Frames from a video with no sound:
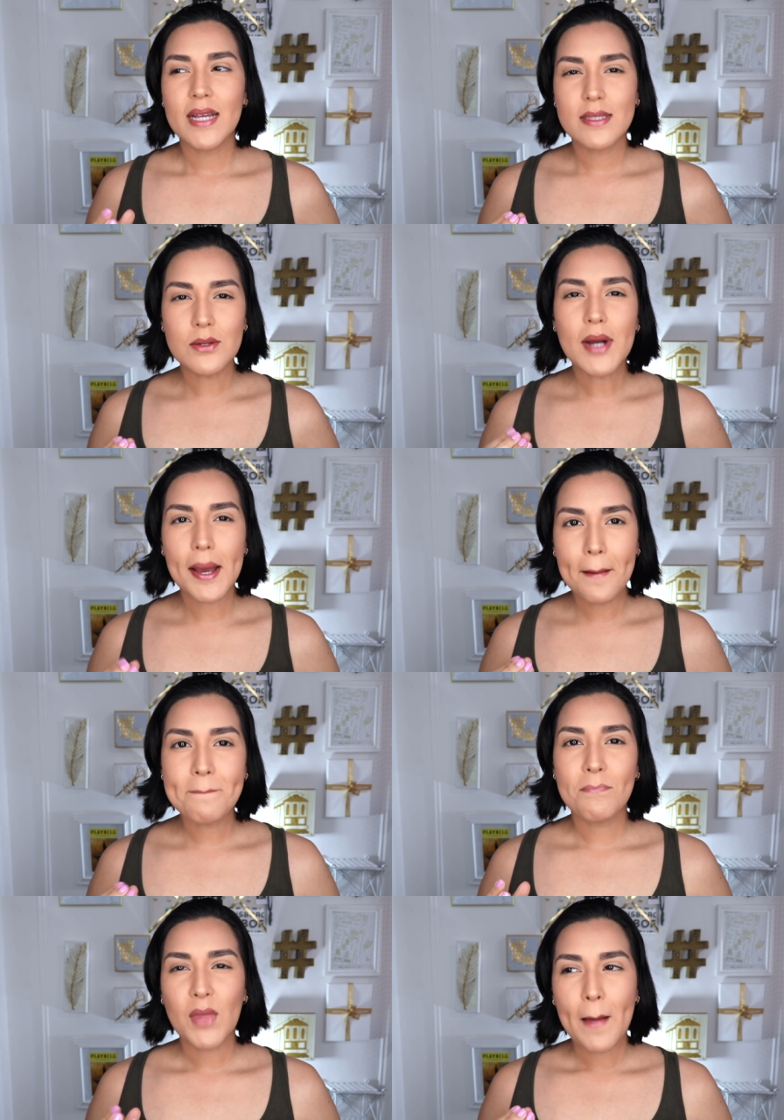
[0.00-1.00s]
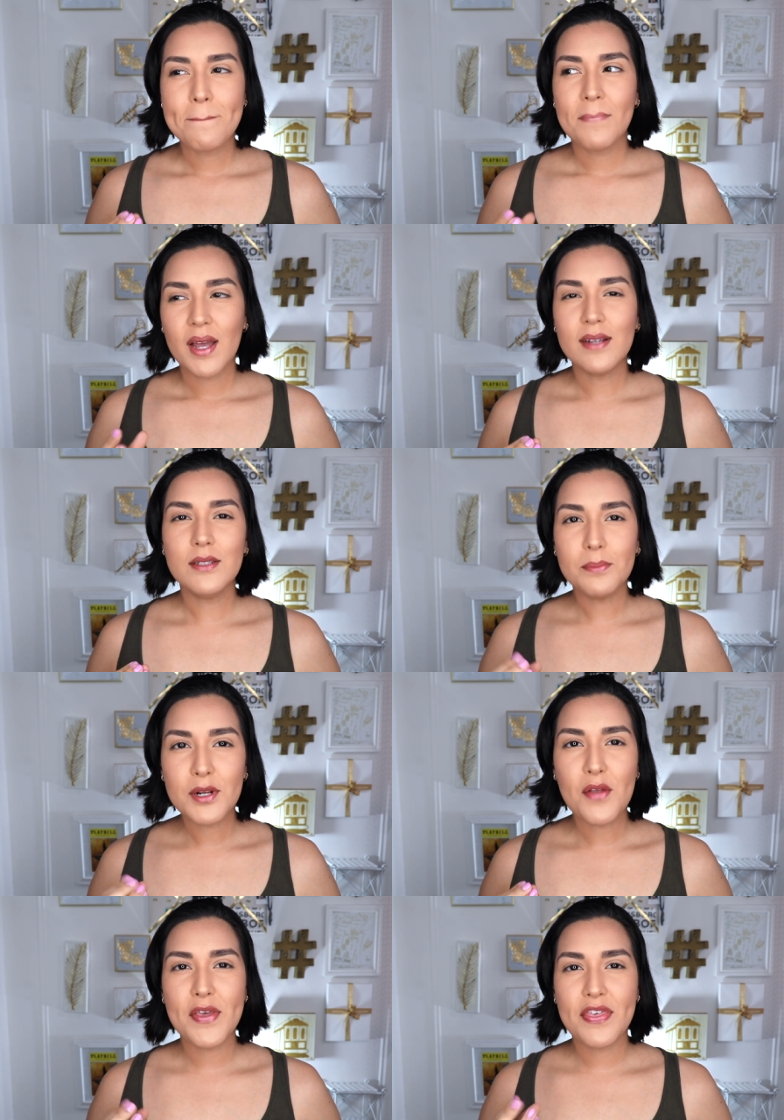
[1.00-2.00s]
Still kind of a little
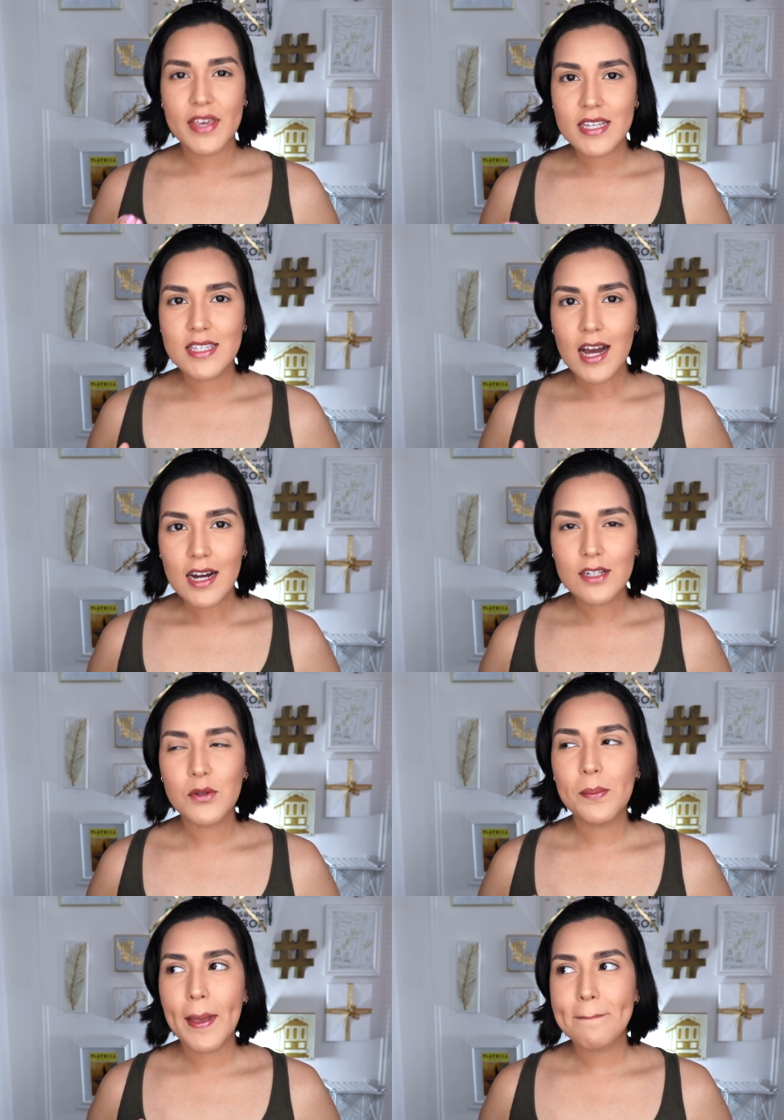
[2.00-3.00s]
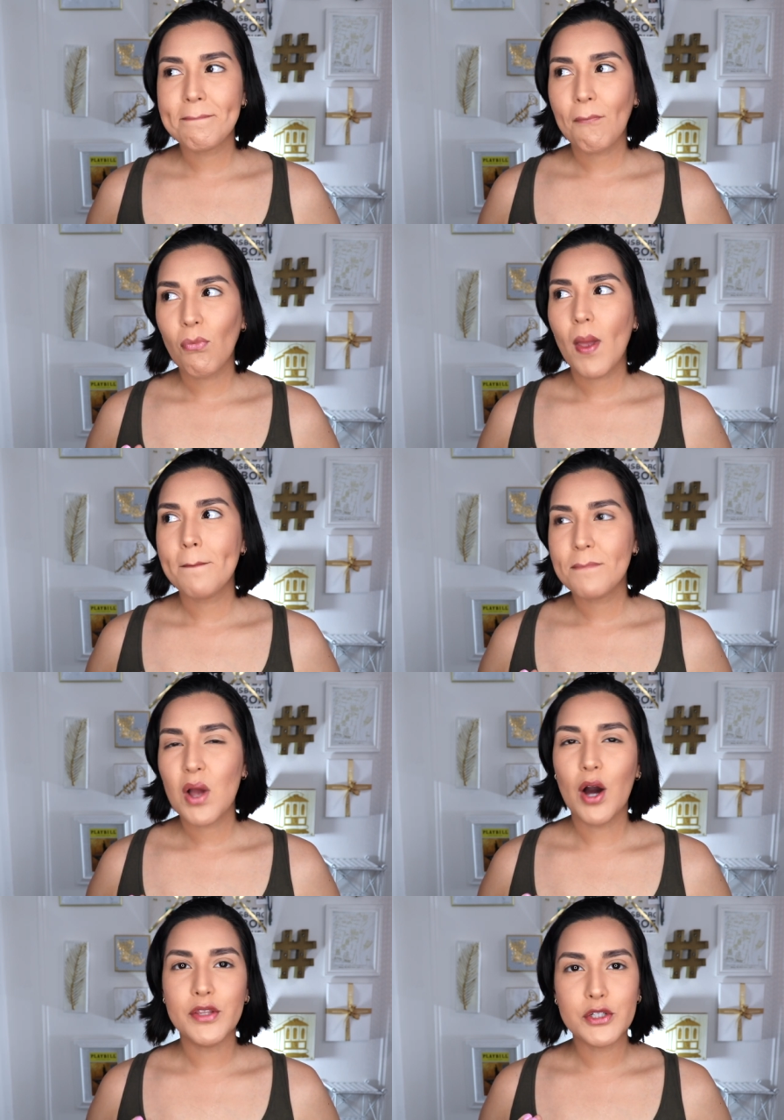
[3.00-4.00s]
bit on the thick side, a little bit
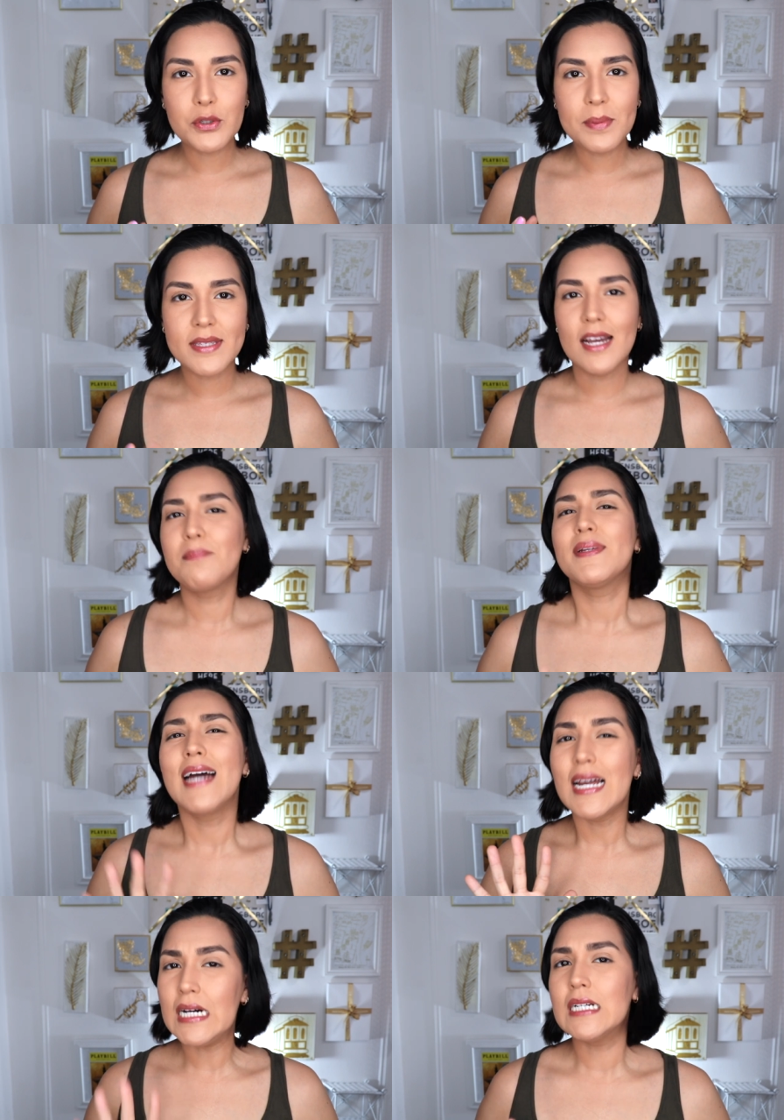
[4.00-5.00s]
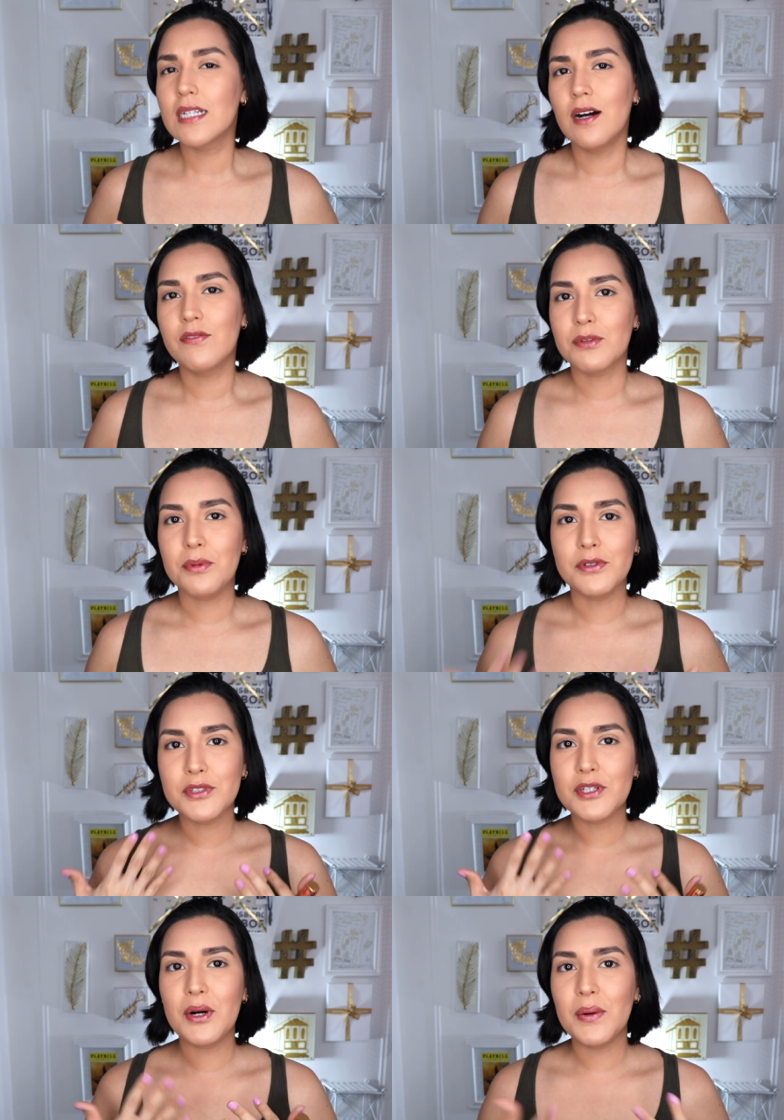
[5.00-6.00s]
on the goopy side, but not uncomfortable.
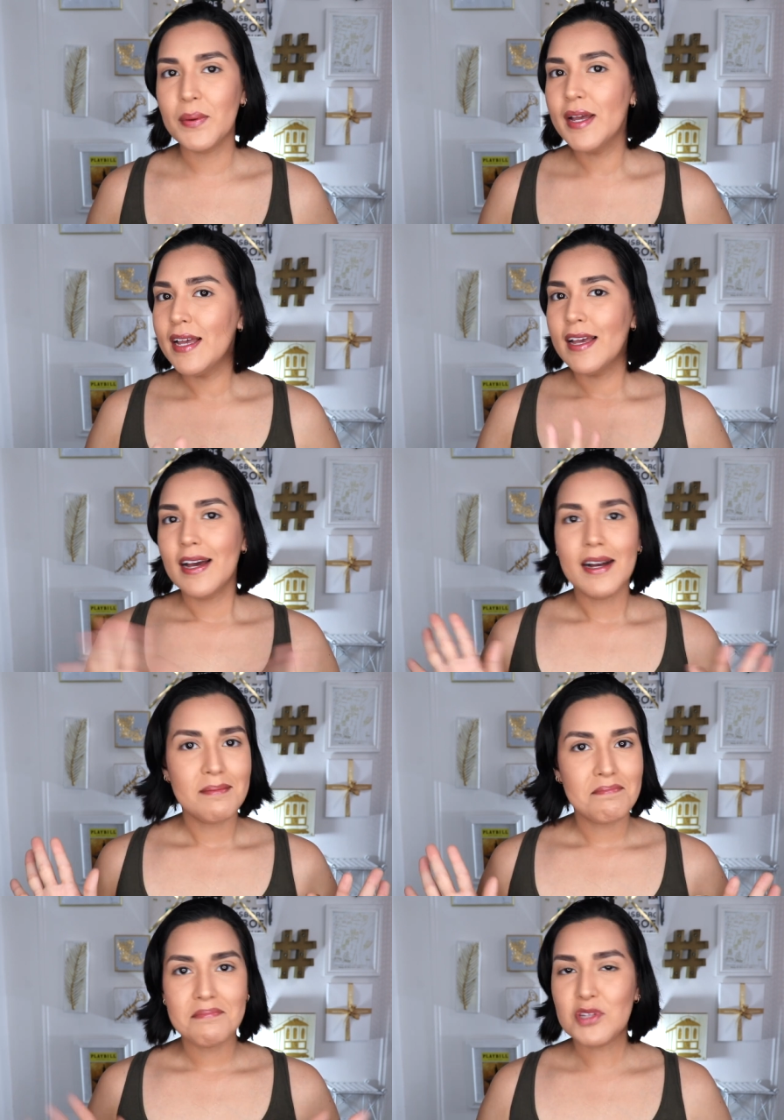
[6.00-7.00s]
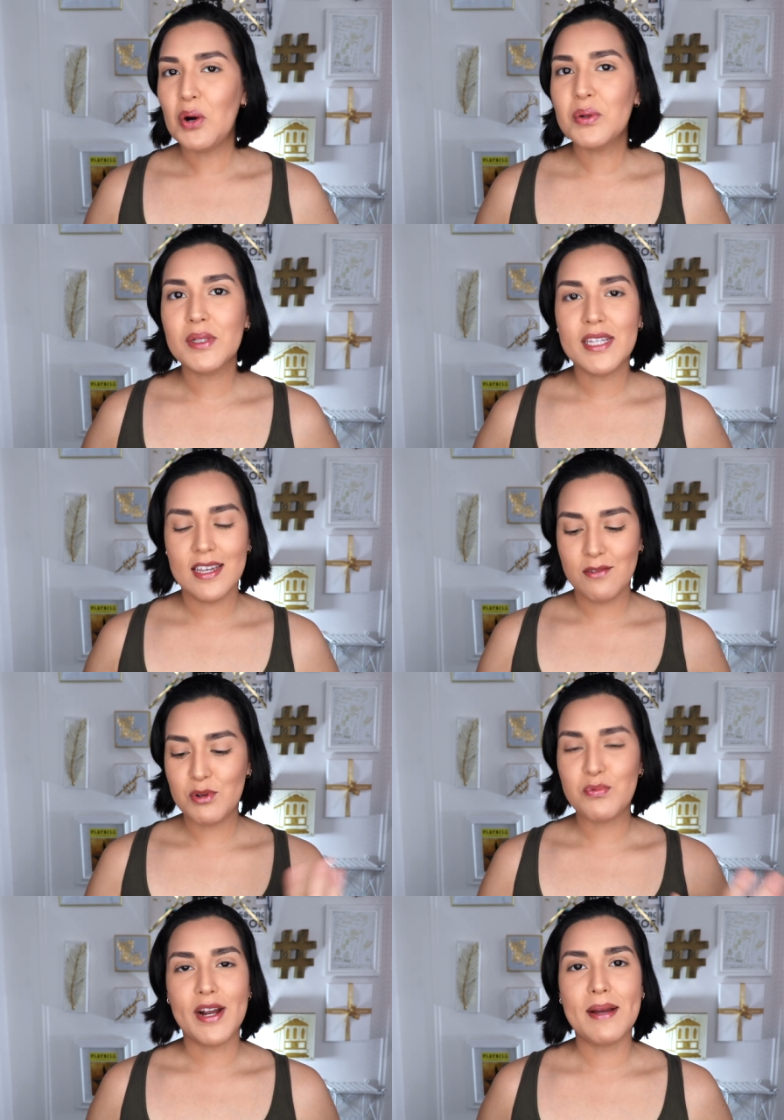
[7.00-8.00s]
So totally
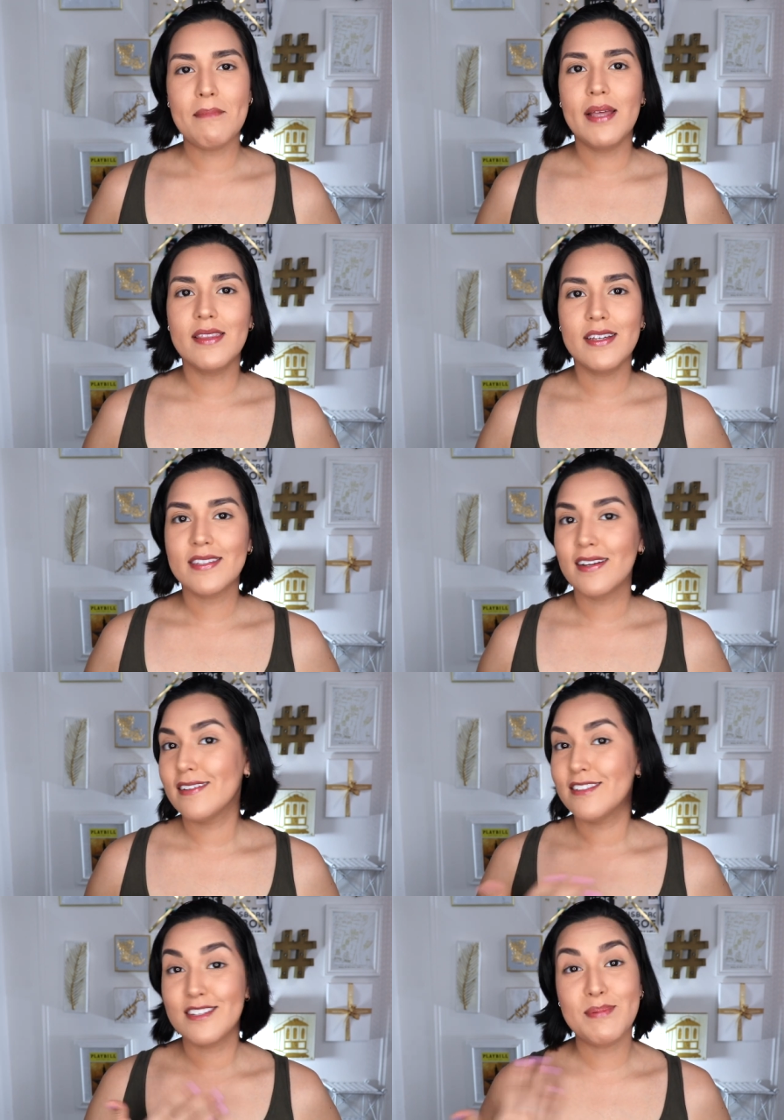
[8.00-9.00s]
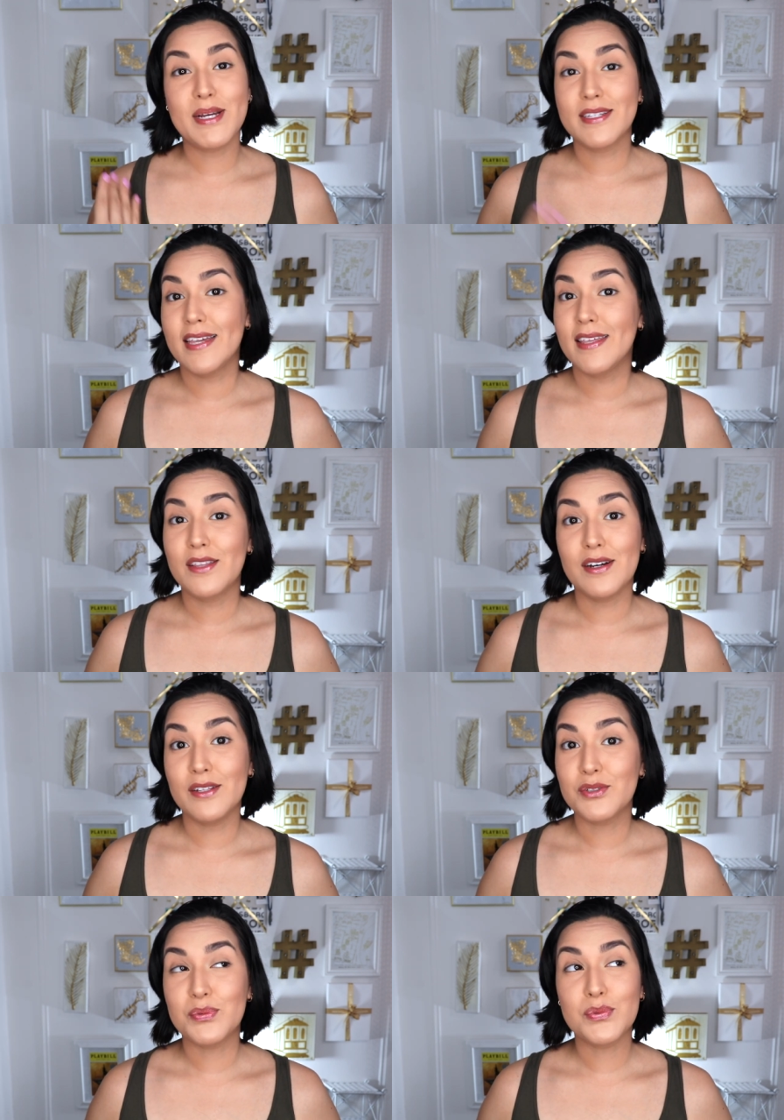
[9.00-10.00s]
would recommend this just because I think the
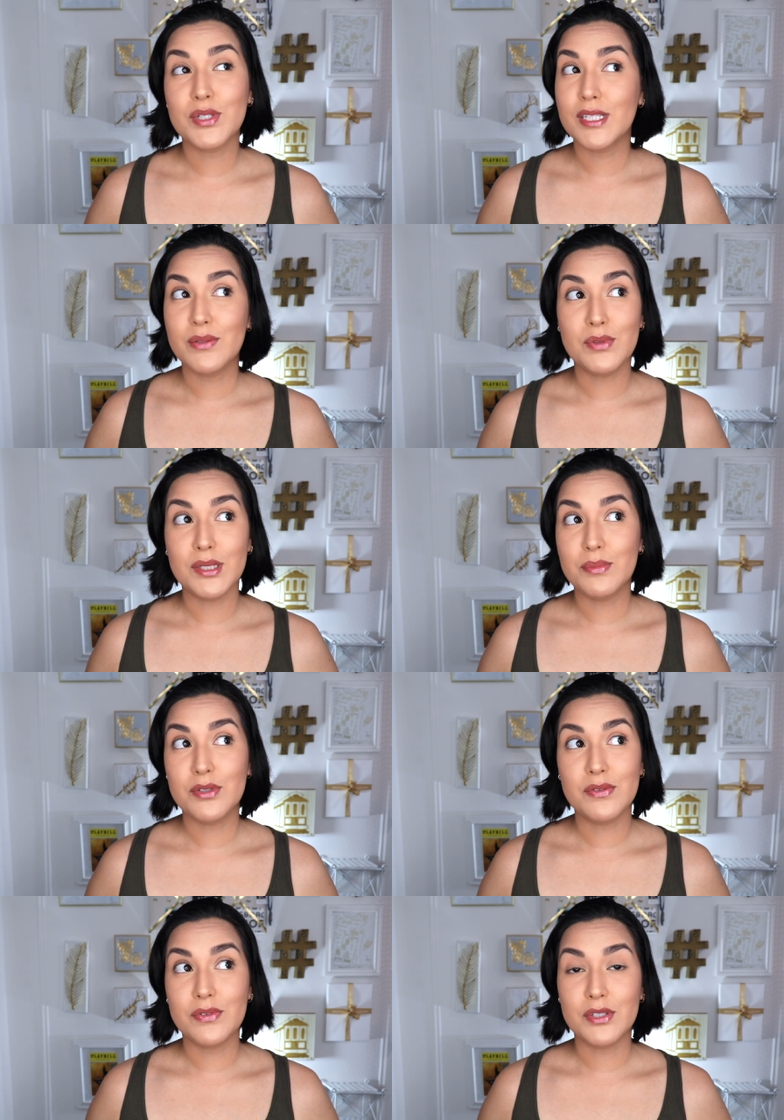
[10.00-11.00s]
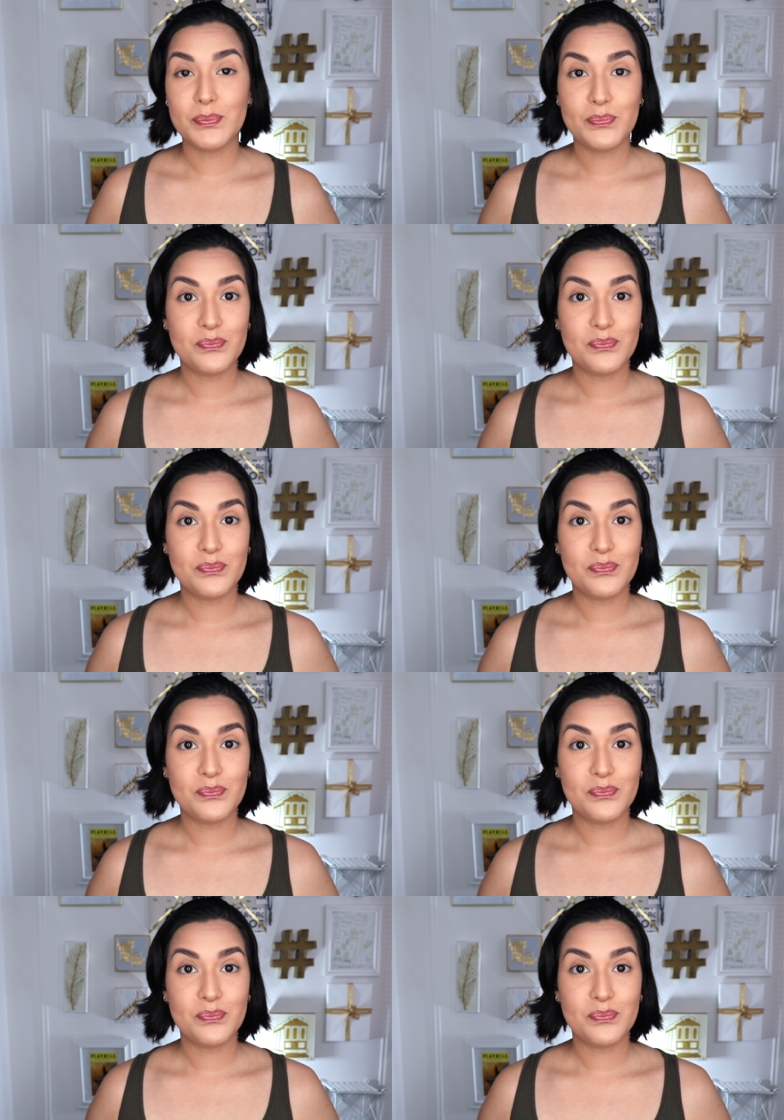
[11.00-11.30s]
color is really, really beautiful.